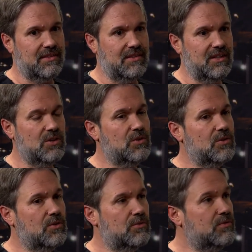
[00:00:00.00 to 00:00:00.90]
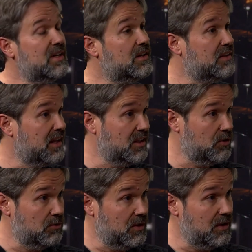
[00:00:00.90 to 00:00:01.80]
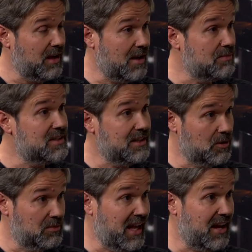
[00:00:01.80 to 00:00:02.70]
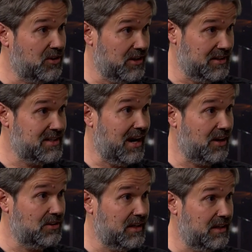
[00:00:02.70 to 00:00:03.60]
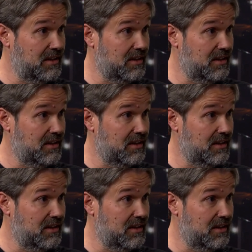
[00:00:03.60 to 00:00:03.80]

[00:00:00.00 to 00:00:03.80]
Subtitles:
you feel that you've emptied your bladder entirely,